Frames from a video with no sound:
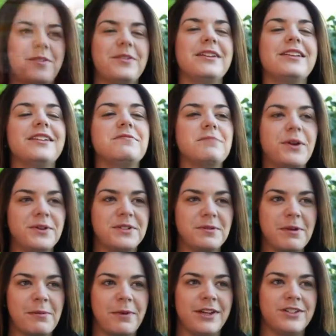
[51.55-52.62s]
What I love most
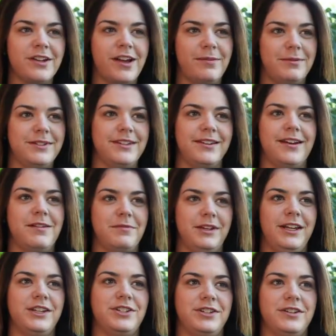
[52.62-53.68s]
about my job is the
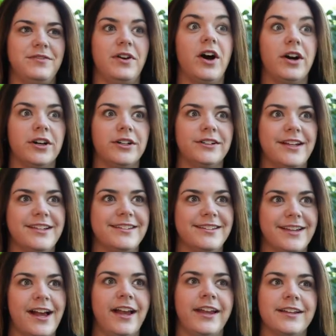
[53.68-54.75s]
combination of art and
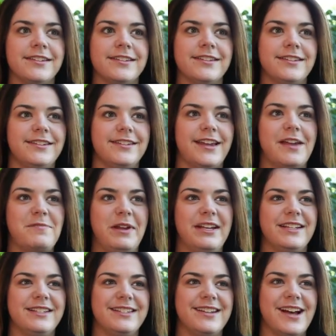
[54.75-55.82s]
science. I mean,
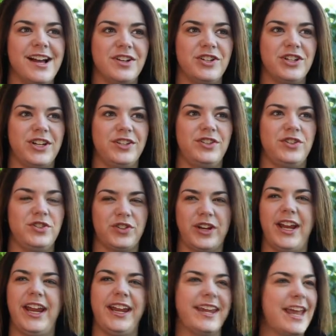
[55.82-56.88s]
it's not just
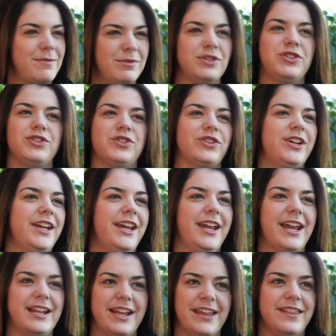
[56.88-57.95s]
straight chemistry
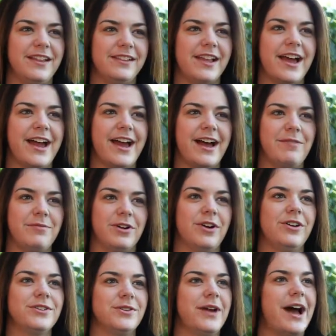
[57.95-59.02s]
and in the lab, you're
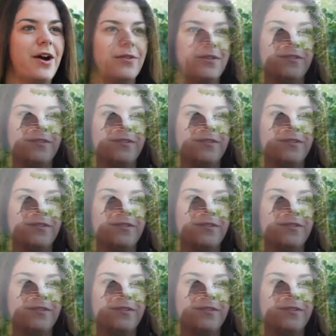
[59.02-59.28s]
also out in